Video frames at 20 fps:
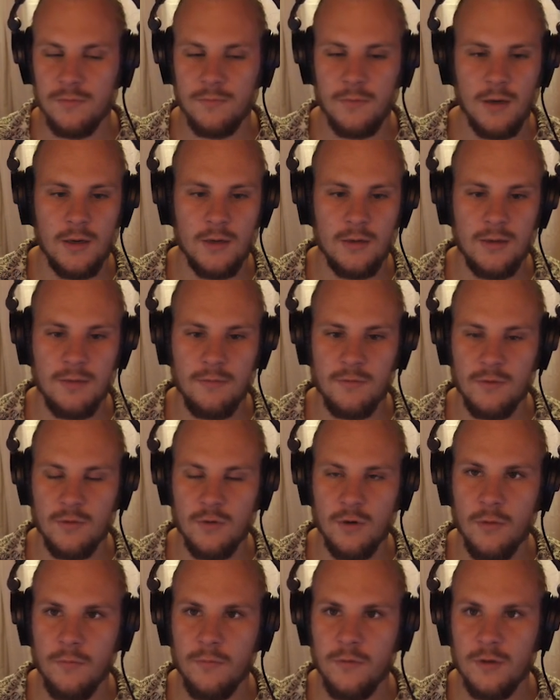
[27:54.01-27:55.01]
where
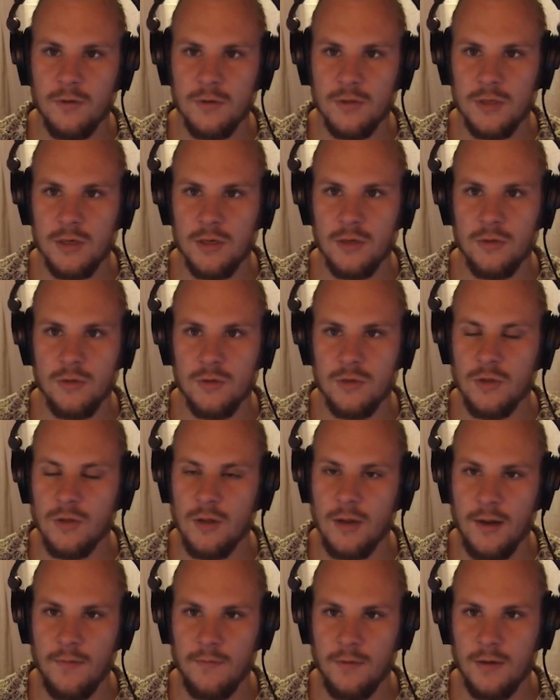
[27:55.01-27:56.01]
different comb filters are used on
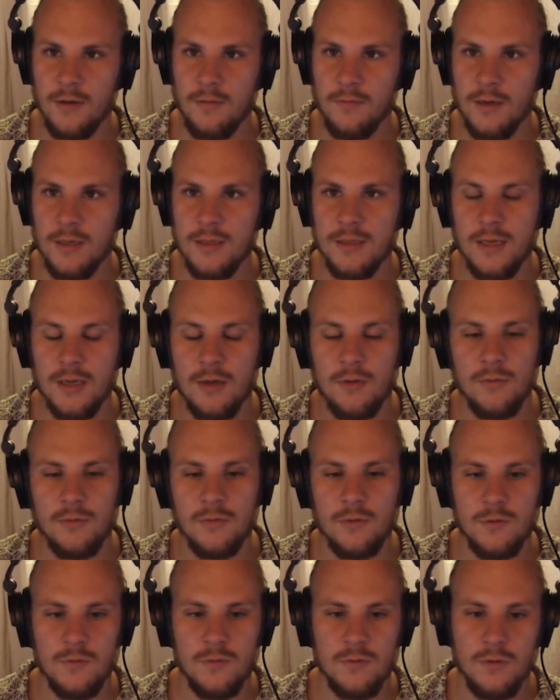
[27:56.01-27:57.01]
the left and the right
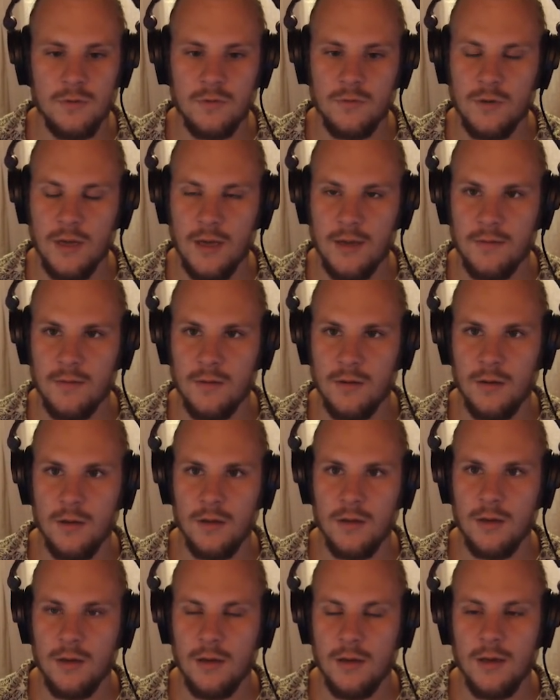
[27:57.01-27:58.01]
channel to create
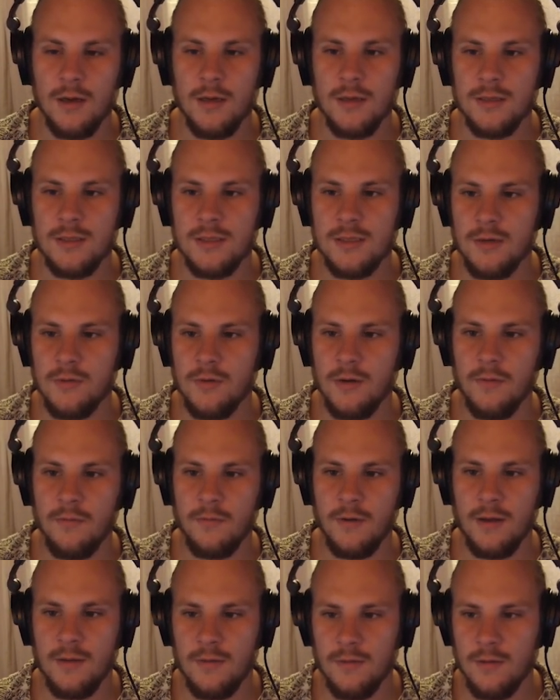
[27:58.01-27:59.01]
a stereo
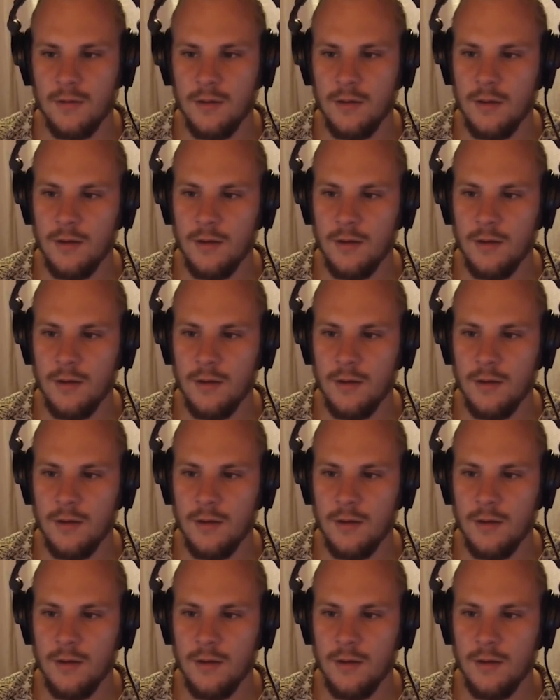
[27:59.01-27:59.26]
effect.